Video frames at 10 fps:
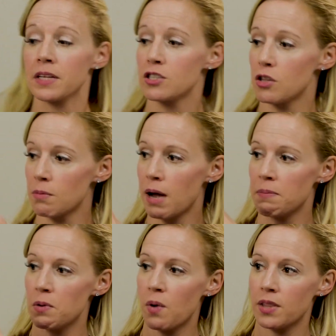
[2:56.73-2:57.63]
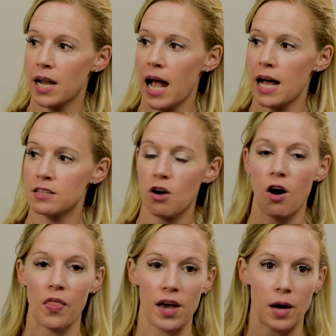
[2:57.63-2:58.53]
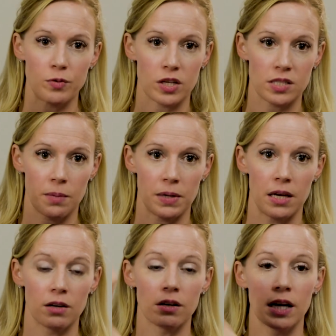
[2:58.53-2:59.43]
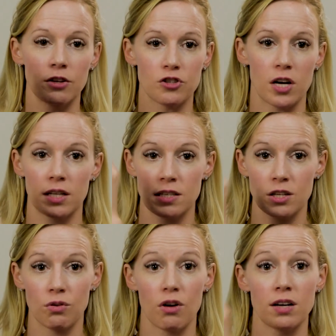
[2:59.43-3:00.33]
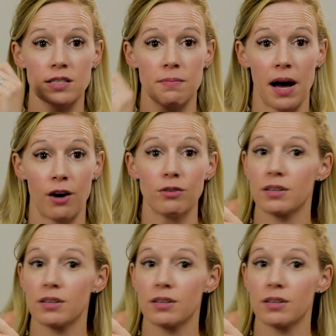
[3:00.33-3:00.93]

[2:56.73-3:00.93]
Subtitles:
So there might be one that has all the objects up here and your child has to cross them out,